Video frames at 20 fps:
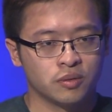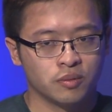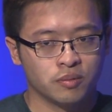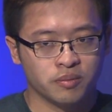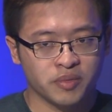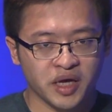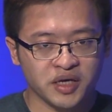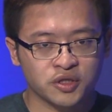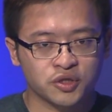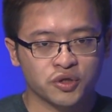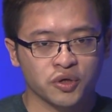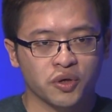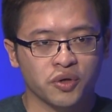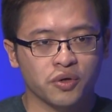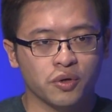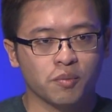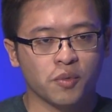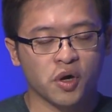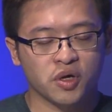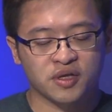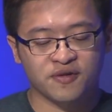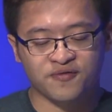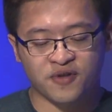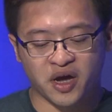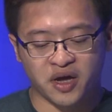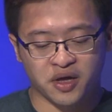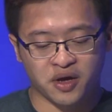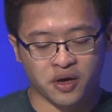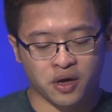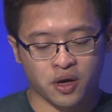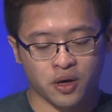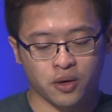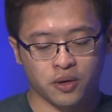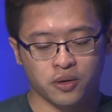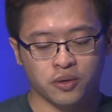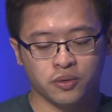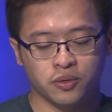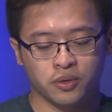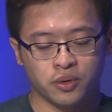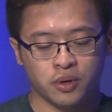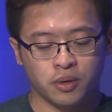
make sure you modify your code,